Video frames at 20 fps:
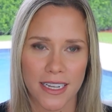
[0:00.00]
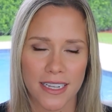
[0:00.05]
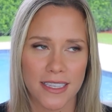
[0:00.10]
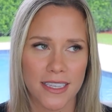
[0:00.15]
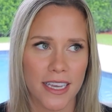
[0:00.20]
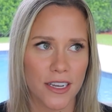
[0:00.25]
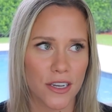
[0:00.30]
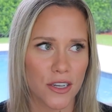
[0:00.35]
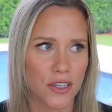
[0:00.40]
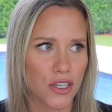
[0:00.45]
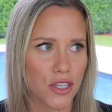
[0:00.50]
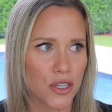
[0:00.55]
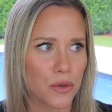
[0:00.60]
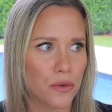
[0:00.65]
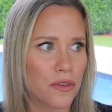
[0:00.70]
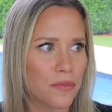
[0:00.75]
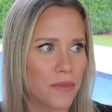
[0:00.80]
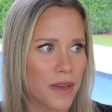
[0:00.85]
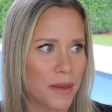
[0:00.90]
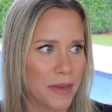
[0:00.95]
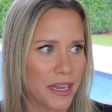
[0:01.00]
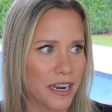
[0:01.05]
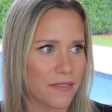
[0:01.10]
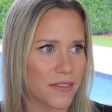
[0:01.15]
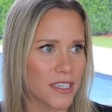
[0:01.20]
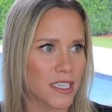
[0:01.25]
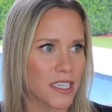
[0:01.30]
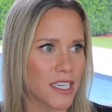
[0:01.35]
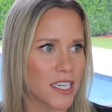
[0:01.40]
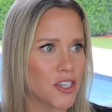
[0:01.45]
It's like two of my
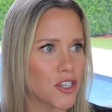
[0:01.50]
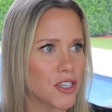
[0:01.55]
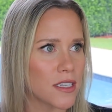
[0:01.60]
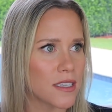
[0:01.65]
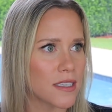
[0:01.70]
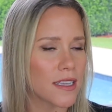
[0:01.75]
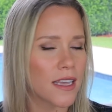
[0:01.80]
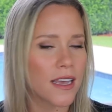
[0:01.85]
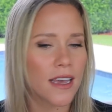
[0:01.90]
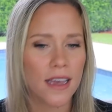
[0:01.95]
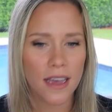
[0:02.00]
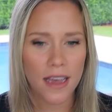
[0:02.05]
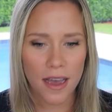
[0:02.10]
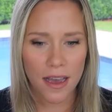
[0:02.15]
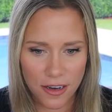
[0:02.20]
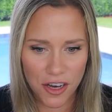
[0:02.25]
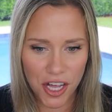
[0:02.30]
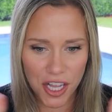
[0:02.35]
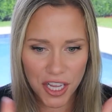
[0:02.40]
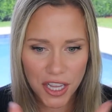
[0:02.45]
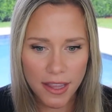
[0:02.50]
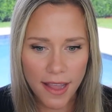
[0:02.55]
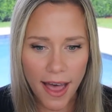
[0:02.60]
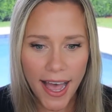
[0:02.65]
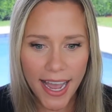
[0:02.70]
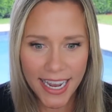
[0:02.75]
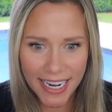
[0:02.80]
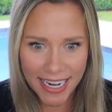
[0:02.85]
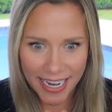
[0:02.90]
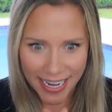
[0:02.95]
manifestations
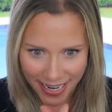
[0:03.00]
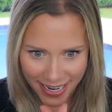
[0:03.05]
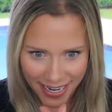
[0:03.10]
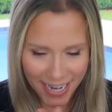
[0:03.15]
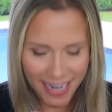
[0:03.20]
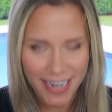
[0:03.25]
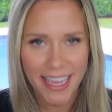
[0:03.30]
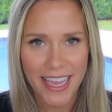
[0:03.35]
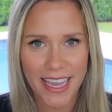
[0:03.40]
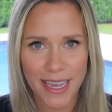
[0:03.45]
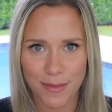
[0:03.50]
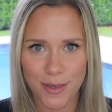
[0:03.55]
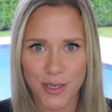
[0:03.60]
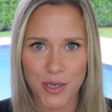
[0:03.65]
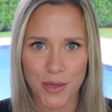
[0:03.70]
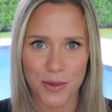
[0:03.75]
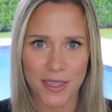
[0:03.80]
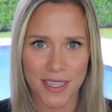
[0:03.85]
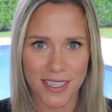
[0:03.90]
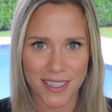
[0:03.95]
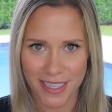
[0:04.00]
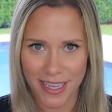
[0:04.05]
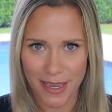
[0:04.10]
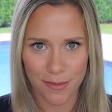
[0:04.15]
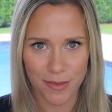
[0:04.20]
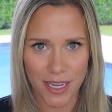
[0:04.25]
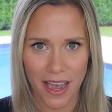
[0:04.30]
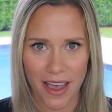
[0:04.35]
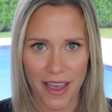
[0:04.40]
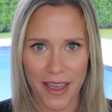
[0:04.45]
collided and came true at the
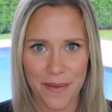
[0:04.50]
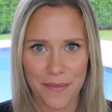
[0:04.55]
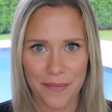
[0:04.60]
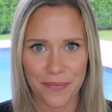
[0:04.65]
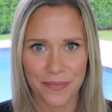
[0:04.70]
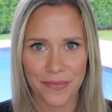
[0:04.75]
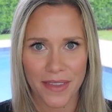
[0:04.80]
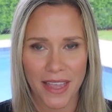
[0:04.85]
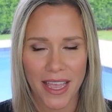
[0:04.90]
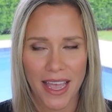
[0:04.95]
same time.